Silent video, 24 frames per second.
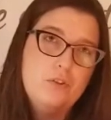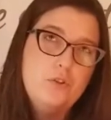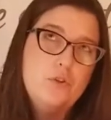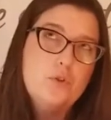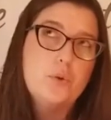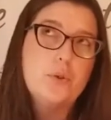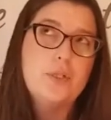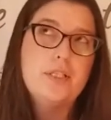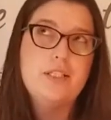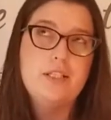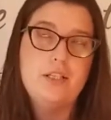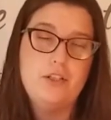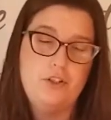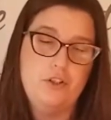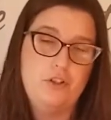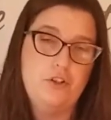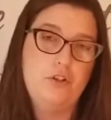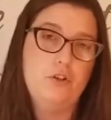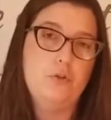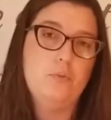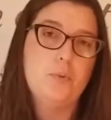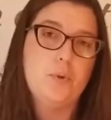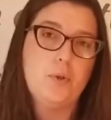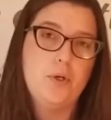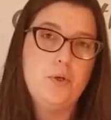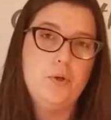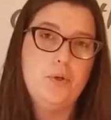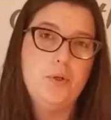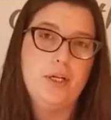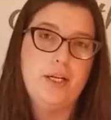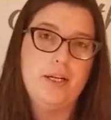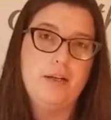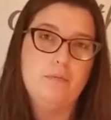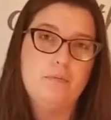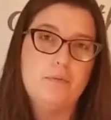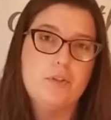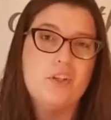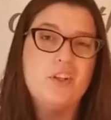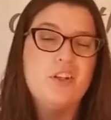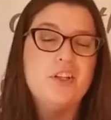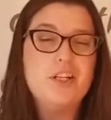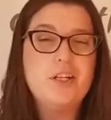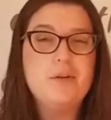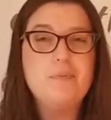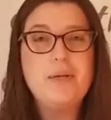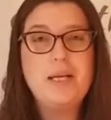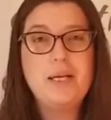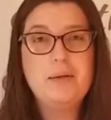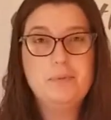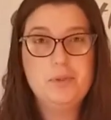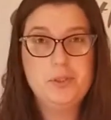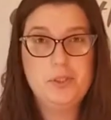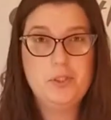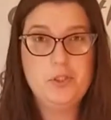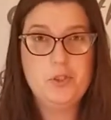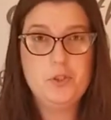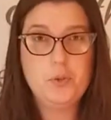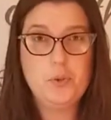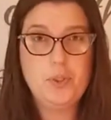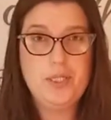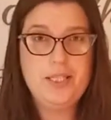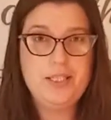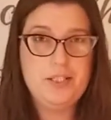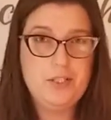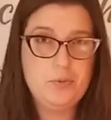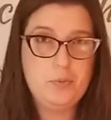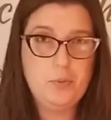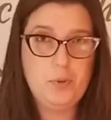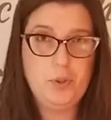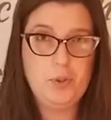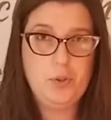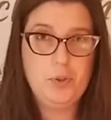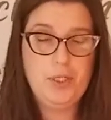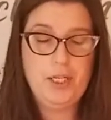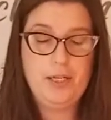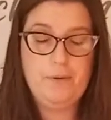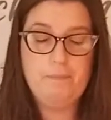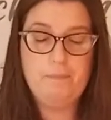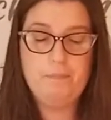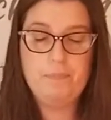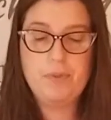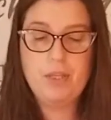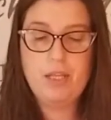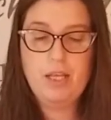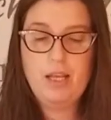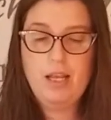traditional programs are going to be able to enjoy this program.